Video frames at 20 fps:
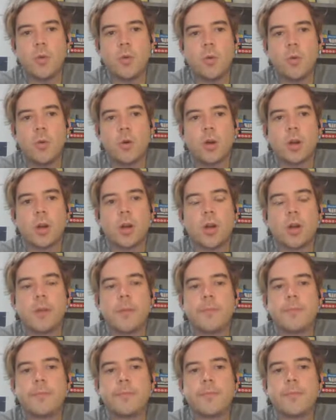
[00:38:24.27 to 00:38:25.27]
your
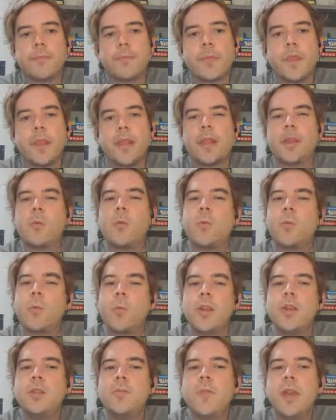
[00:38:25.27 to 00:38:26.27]
like
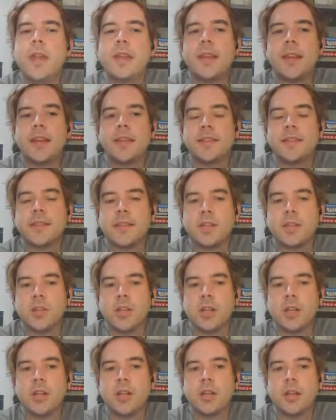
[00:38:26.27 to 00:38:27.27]
when you make that
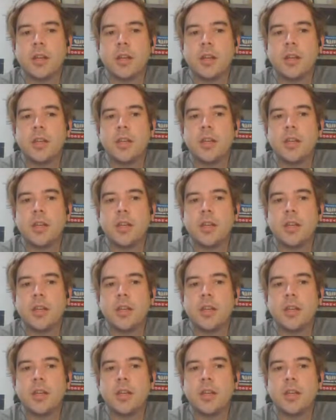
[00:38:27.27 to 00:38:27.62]
decision